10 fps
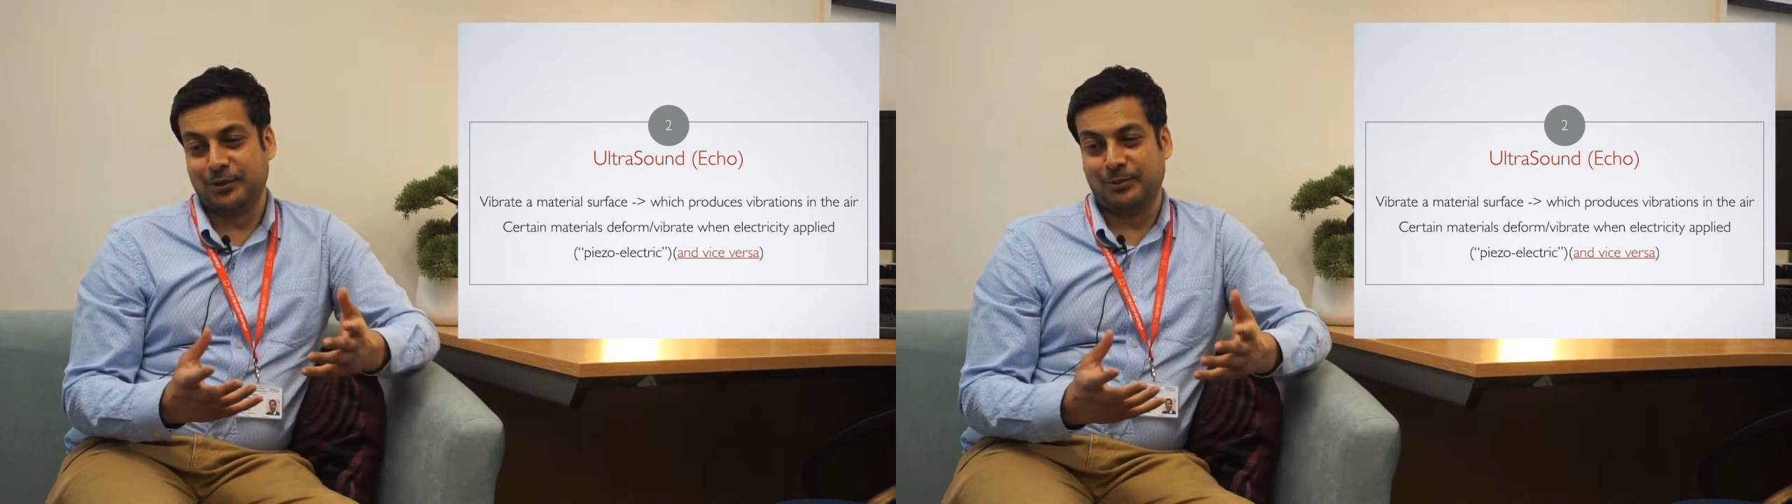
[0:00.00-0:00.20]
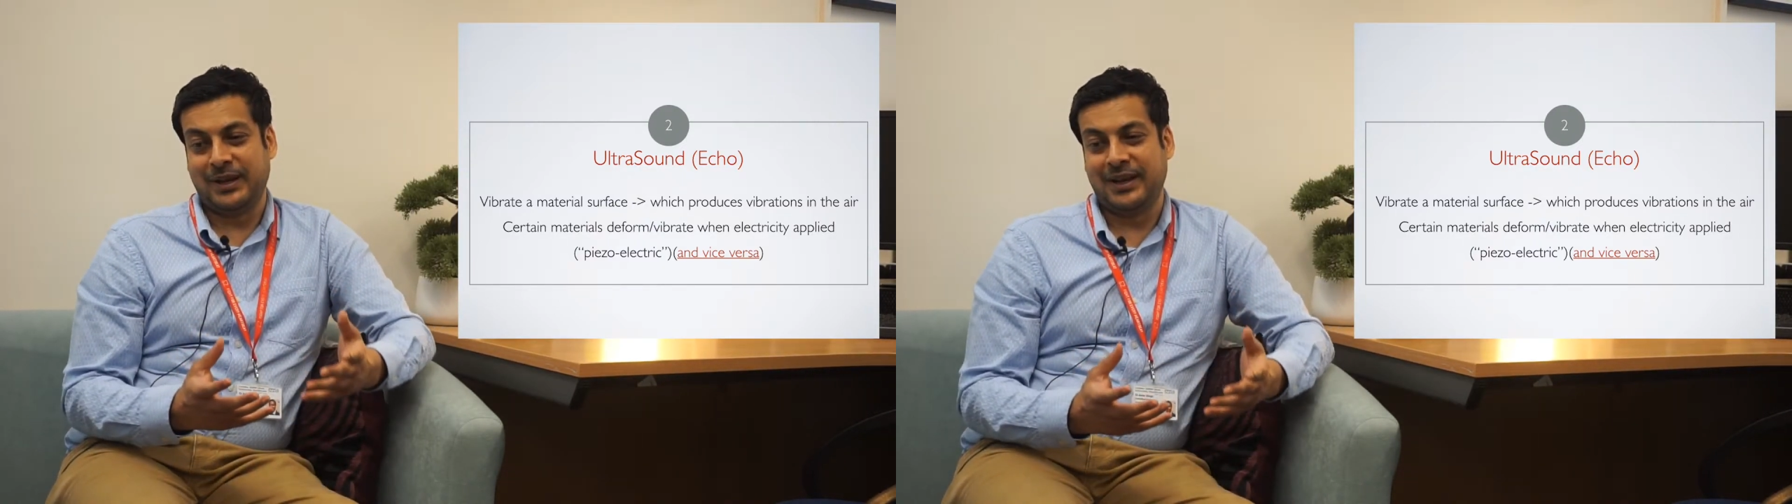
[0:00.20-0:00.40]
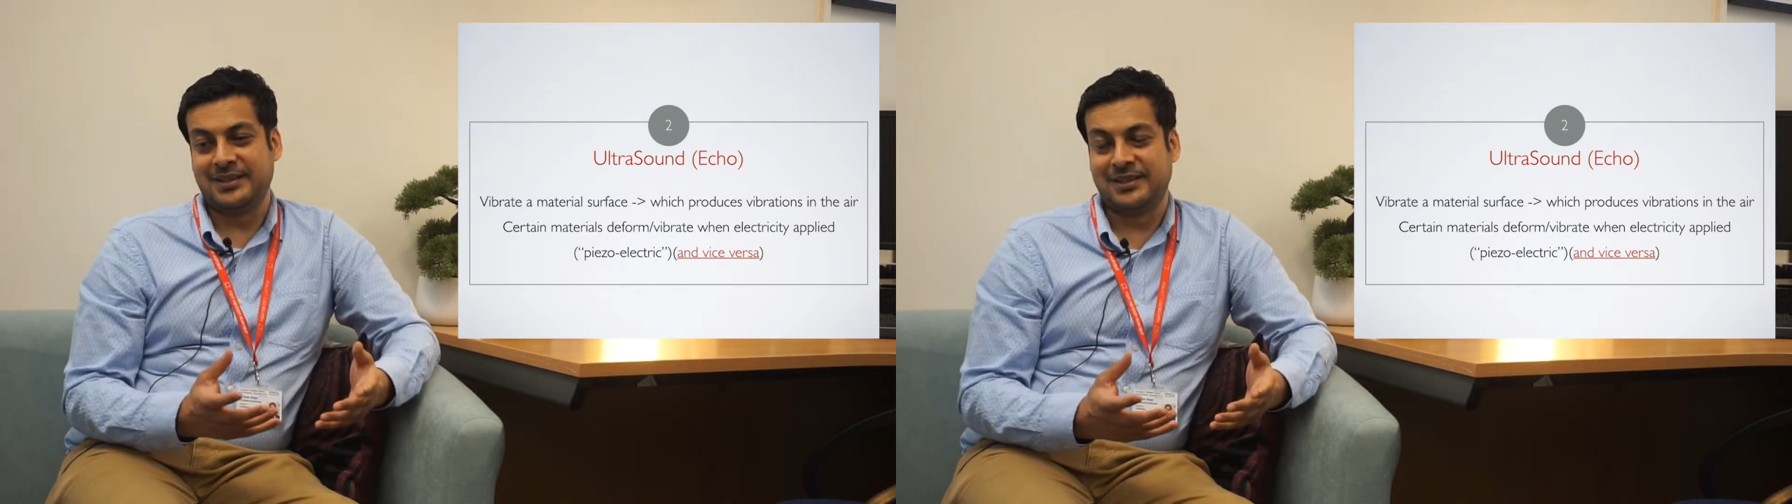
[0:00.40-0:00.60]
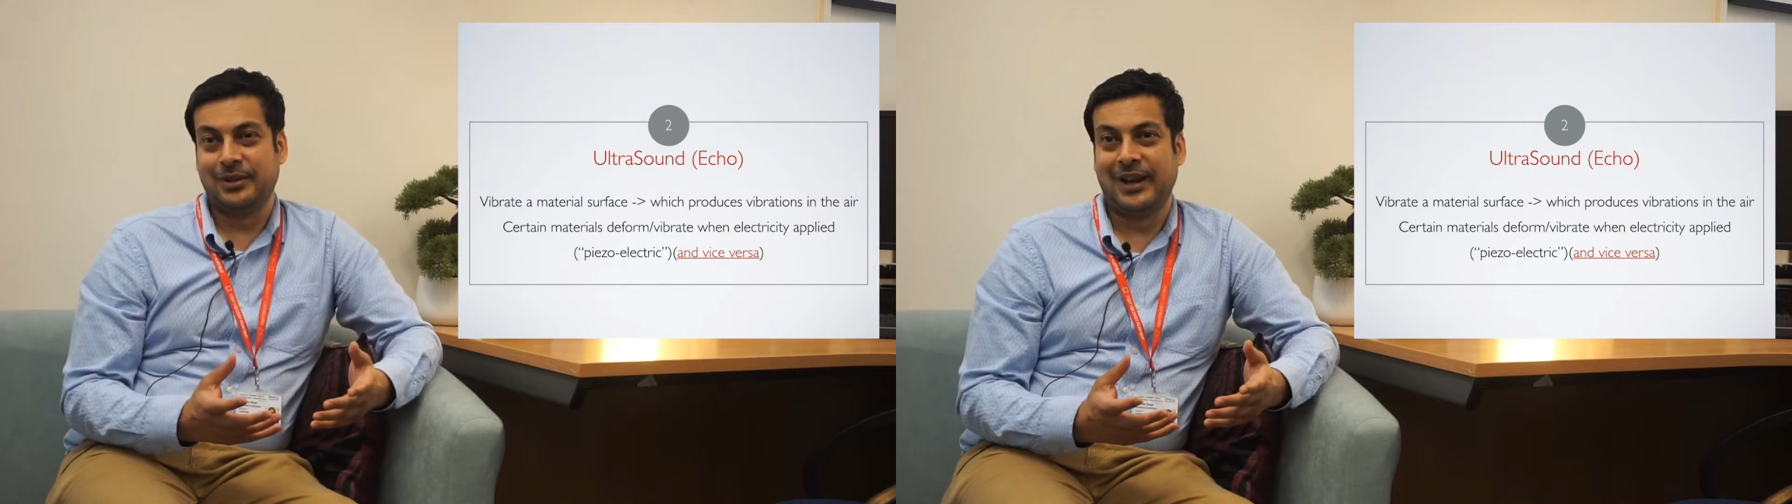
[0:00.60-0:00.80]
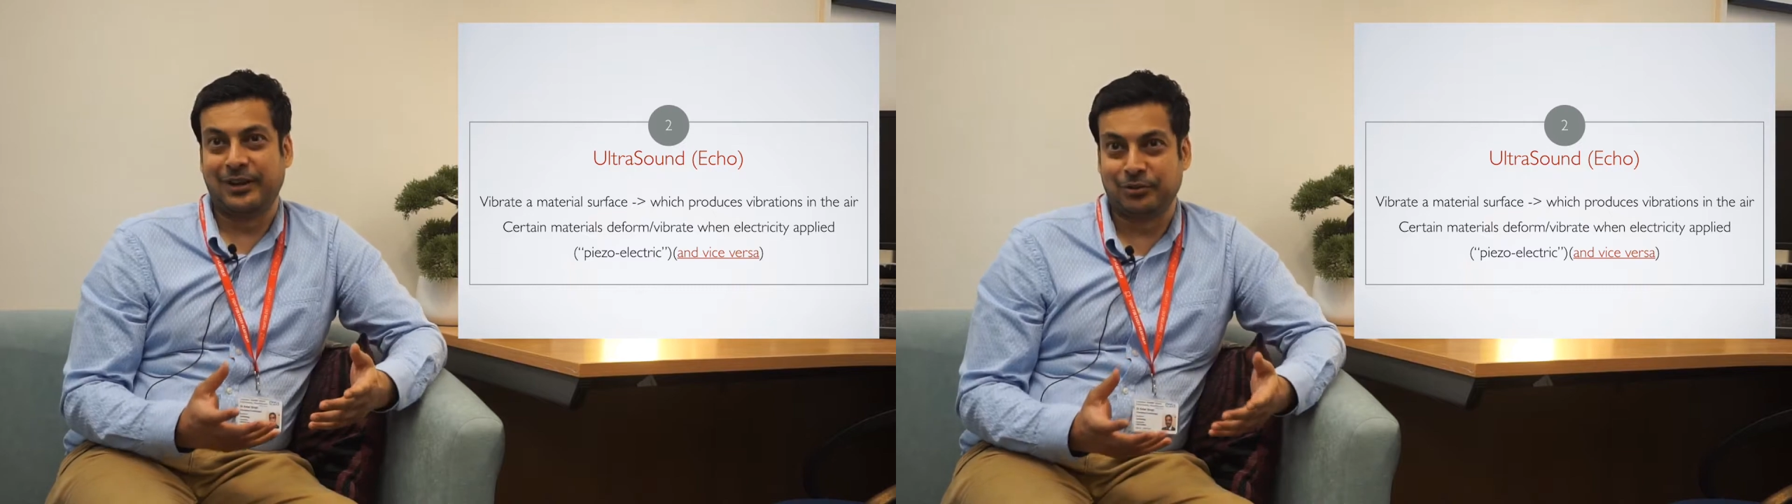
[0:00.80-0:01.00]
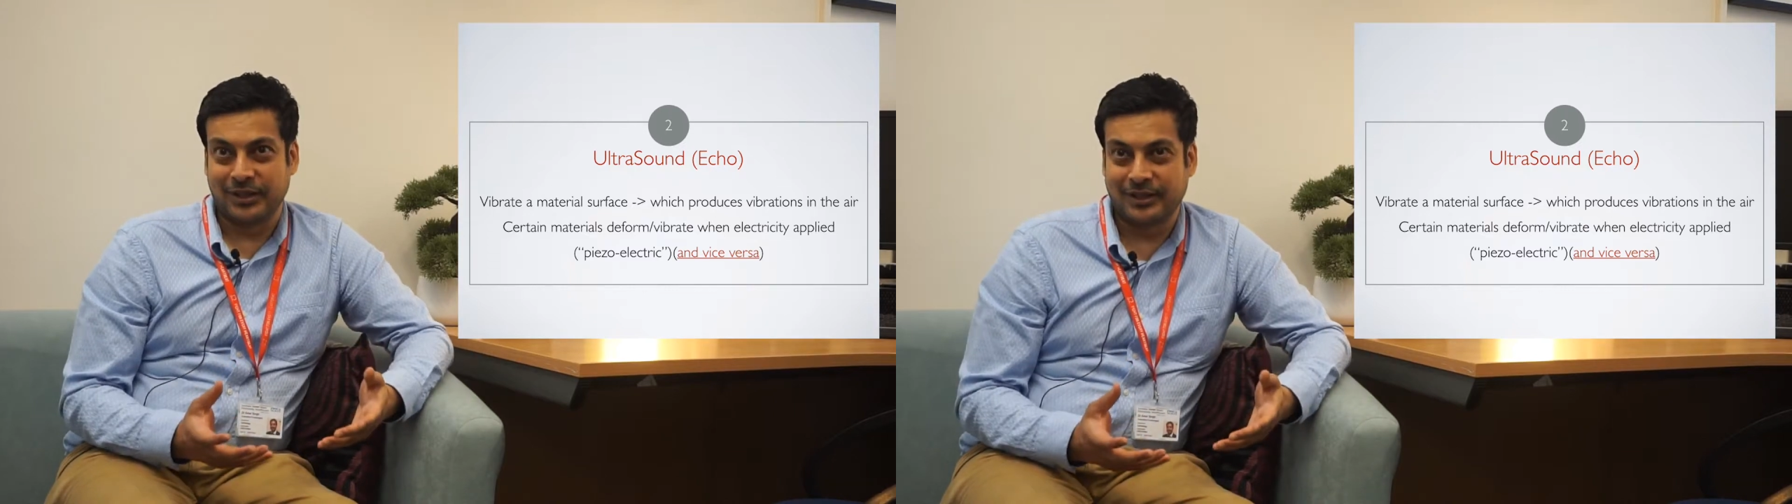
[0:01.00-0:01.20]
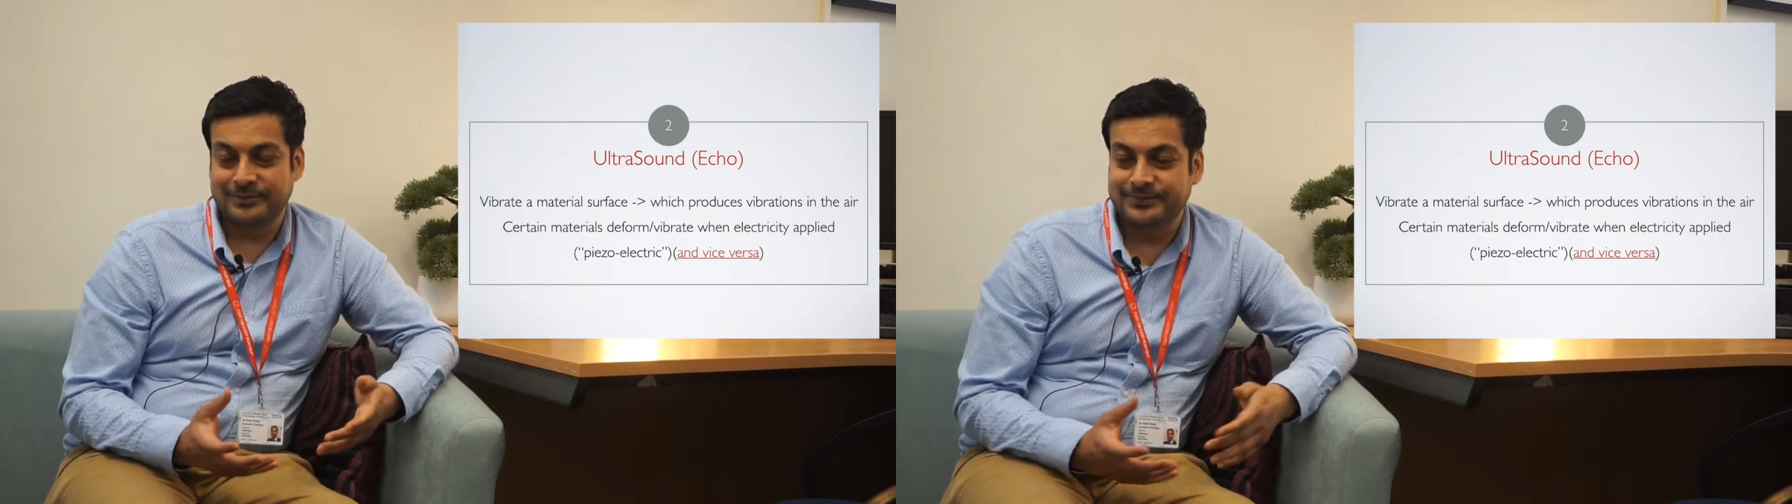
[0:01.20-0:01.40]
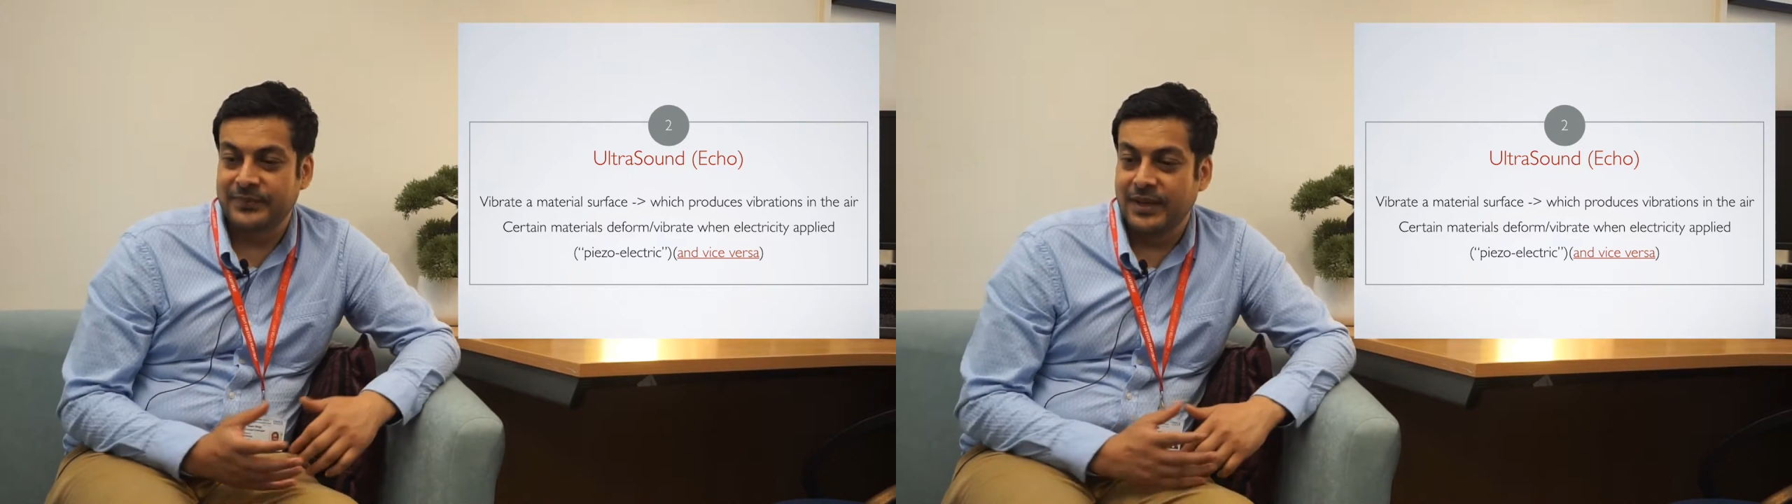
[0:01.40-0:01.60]
called
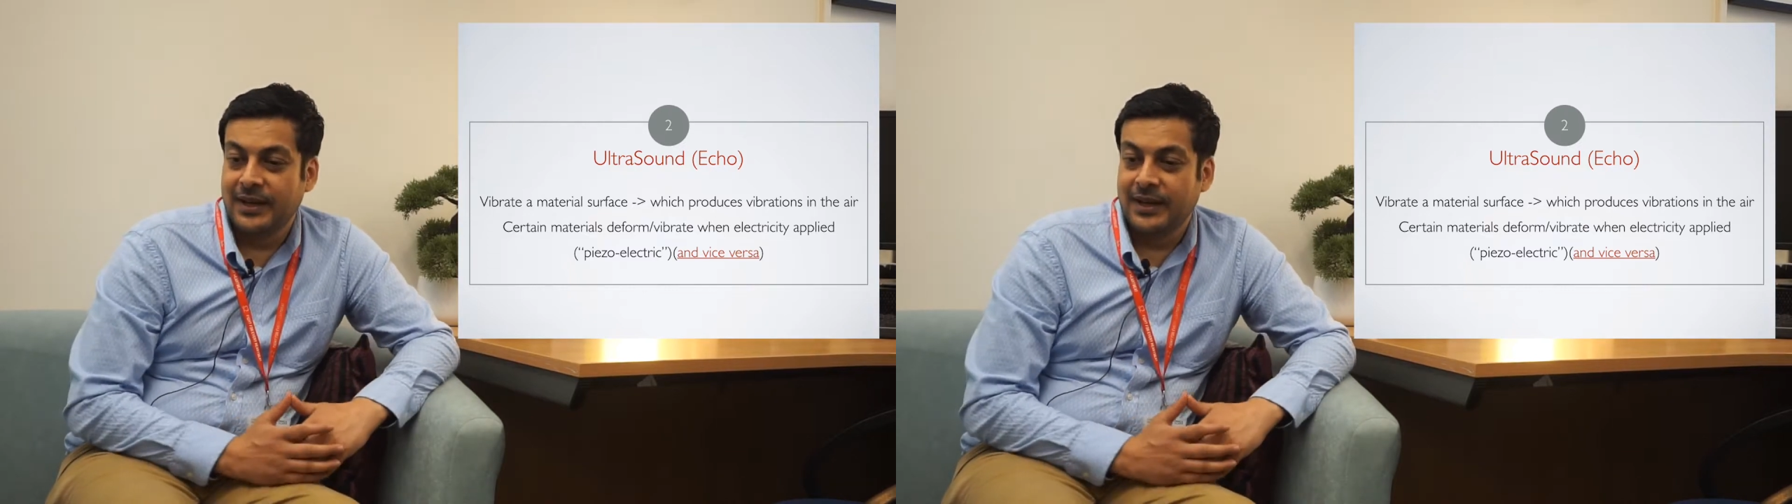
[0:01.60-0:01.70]
piezoelectric.